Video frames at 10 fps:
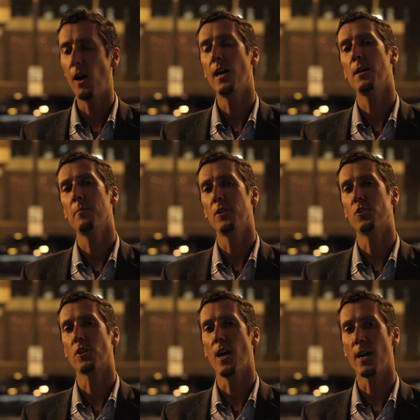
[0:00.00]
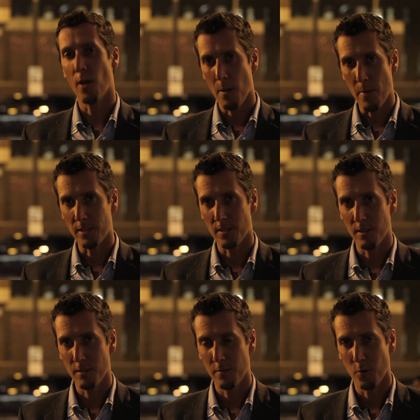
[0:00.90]
I am the Chicago
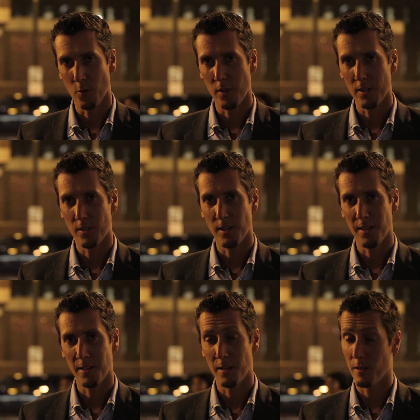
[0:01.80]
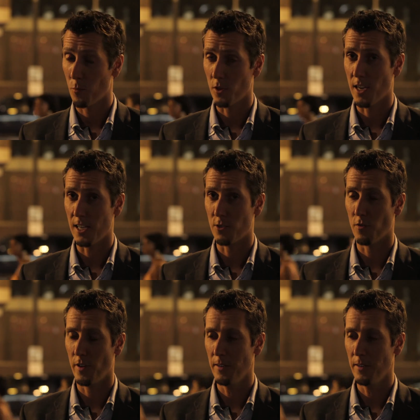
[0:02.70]
ambassador for this breast cancer